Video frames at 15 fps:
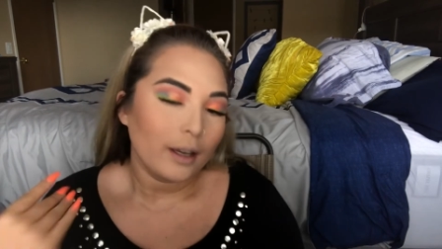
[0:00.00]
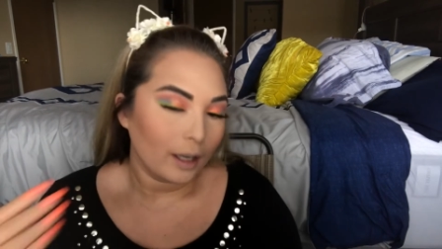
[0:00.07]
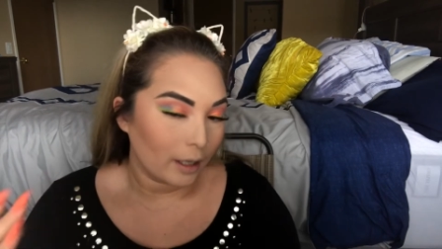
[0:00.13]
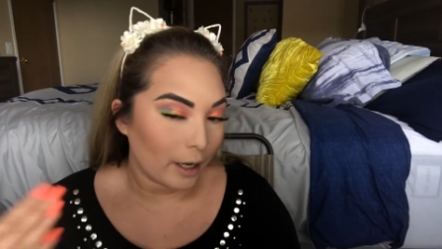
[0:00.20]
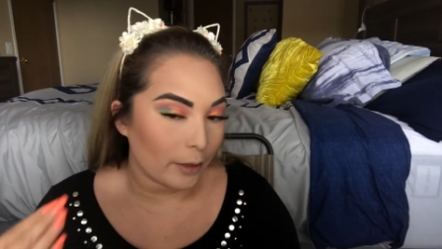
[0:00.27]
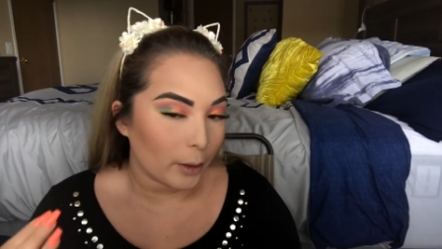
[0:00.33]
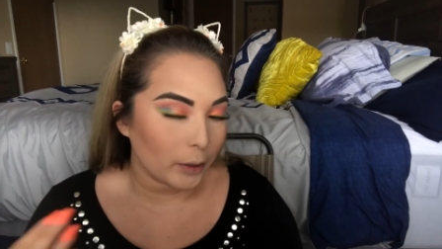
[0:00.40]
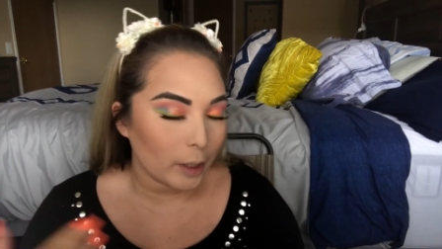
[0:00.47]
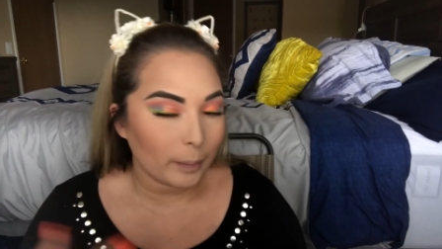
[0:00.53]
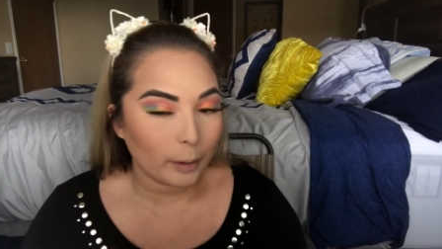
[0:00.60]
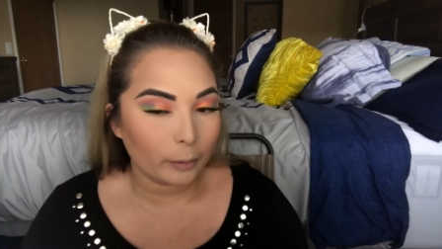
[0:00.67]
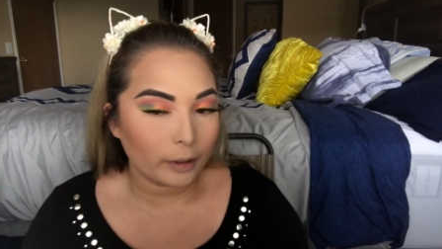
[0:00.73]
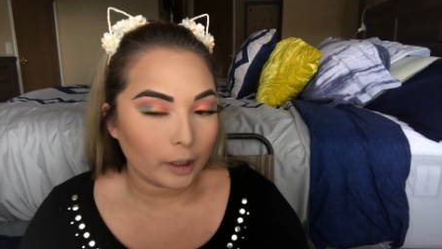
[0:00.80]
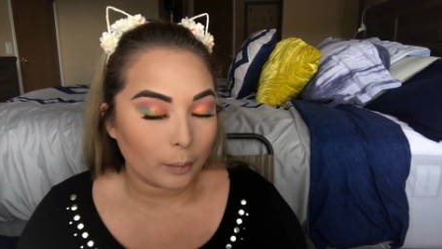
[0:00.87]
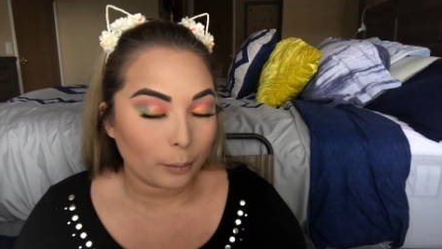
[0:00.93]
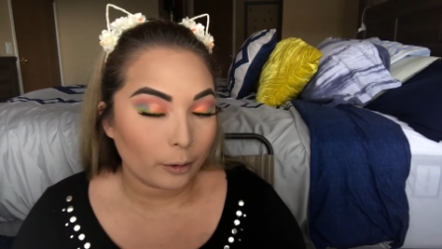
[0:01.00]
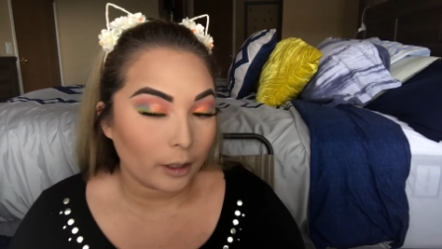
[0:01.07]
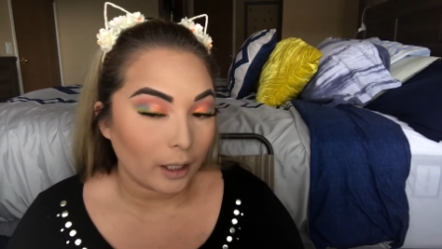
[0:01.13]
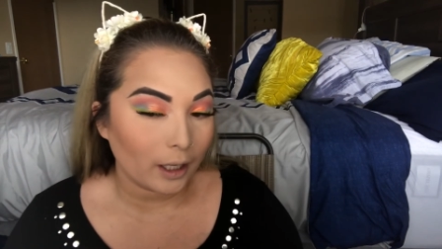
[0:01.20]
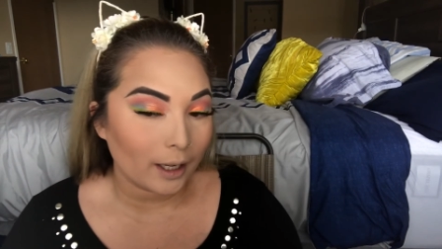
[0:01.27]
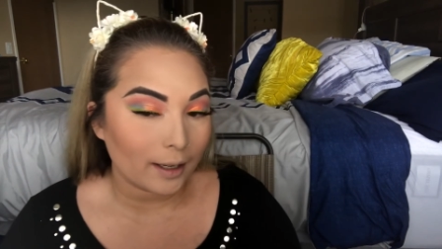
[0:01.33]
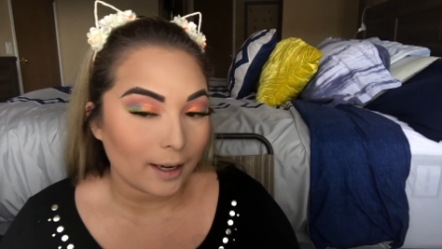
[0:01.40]
And I thought that'd be really
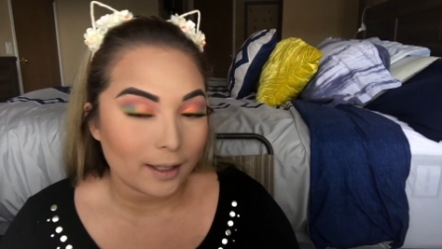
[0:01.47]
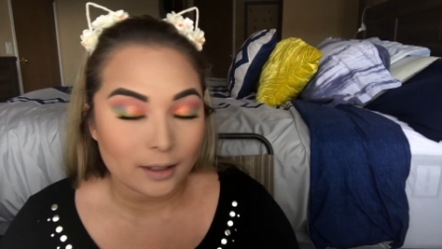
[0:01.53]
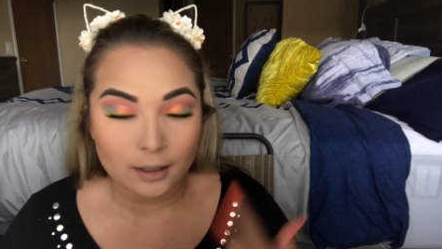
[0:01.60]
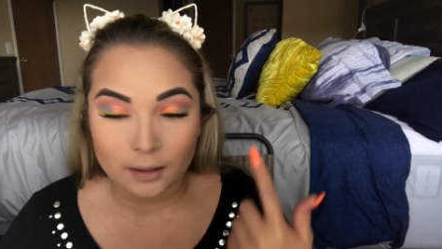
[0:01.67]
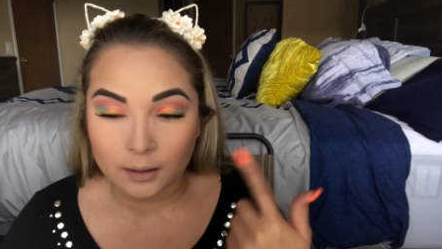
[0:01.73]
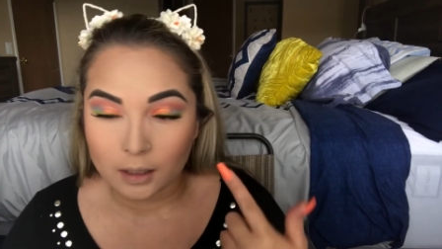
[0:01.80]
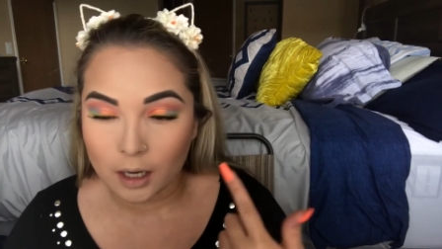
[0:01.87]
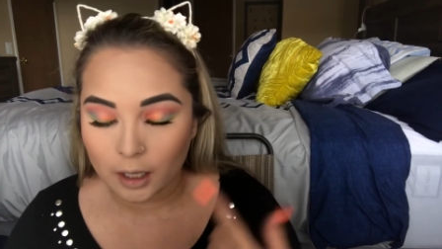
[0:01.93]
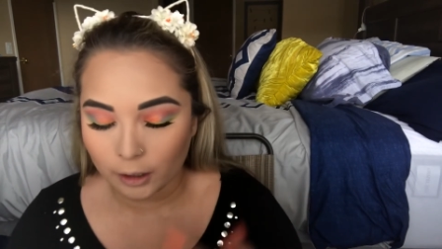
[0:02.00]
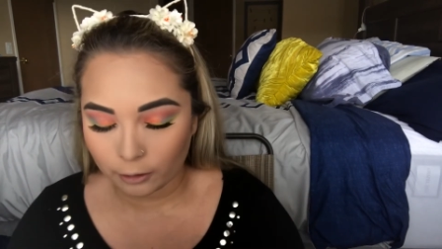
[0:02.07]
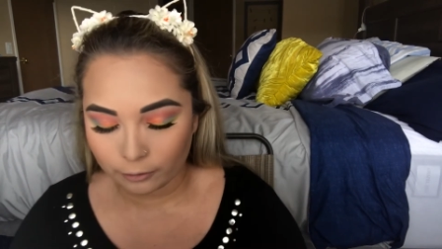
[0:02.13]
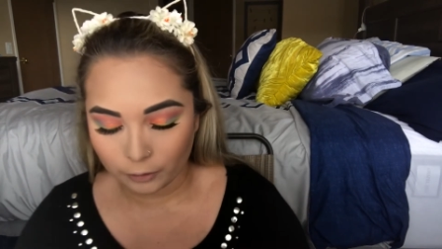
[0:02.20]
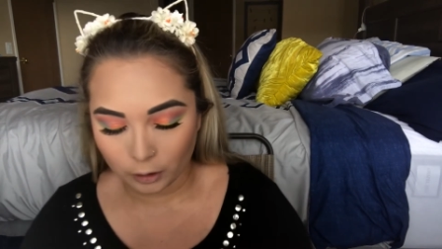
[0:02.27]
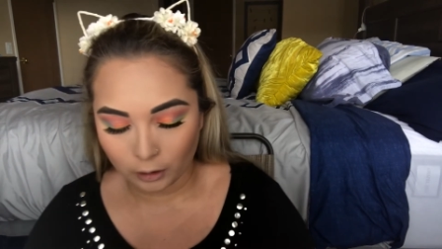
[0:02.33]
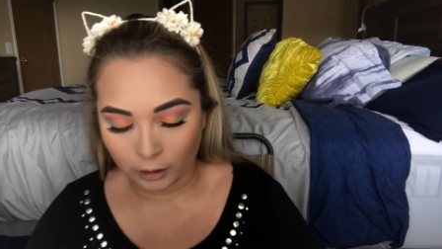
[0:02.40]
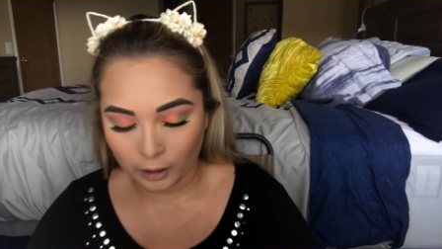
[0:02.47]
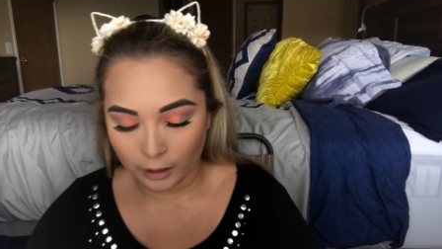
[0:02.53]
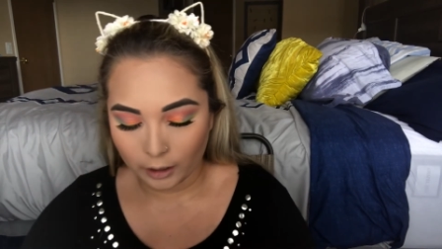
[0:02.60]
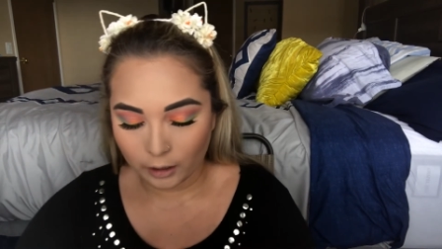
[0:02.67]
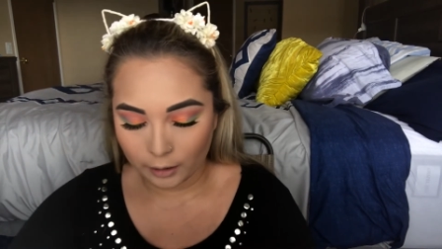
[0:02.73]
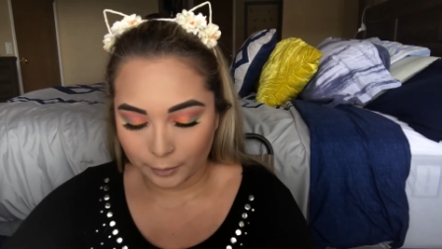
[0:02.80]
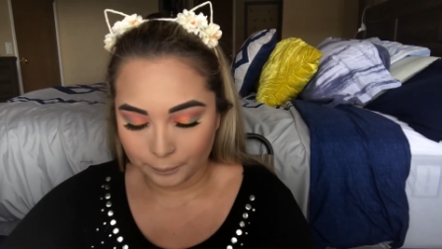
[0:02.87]
pretty against this colorful
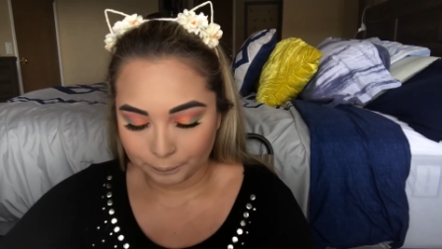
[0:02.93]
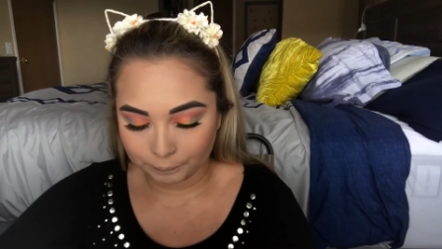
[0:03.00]
look.